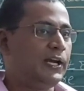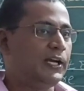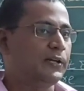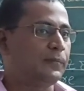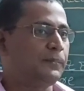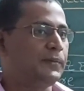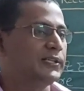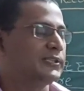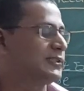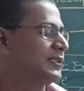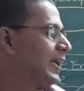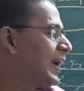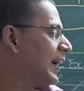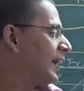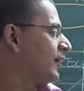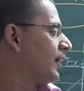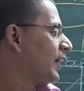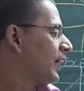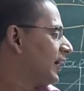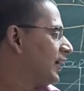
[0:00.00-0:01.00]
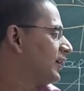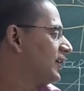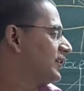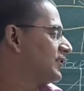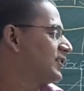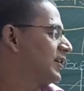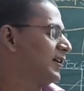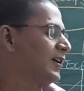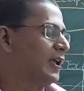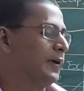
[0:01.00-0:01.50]
it means that it
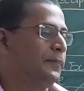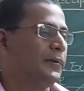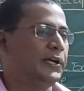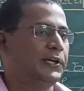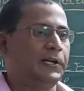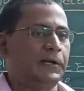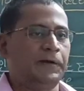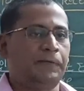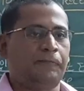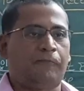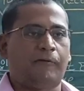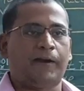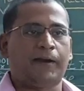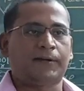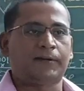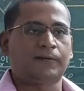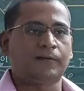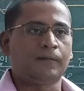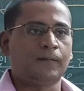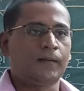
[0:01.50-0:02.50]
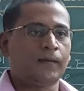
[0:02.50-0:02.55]
is a debit effect.